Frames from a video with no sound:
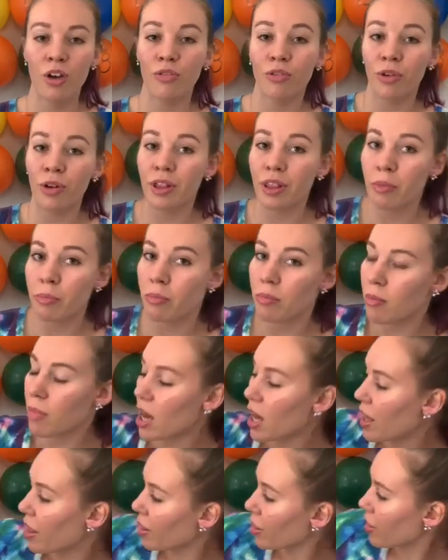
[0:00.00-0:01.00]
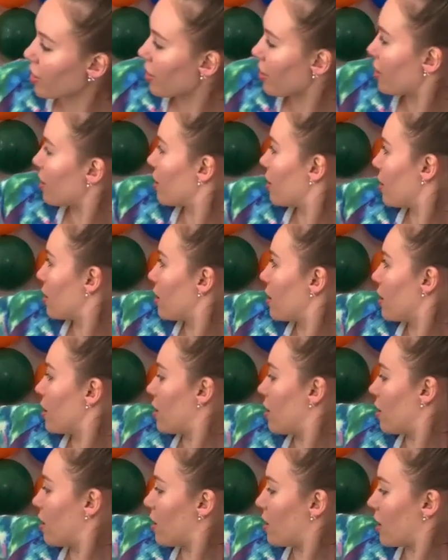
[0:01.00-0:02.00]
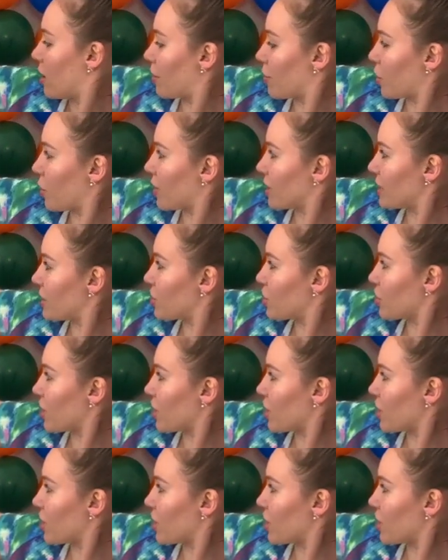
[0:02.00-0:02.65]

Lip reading: For the month, I'm going to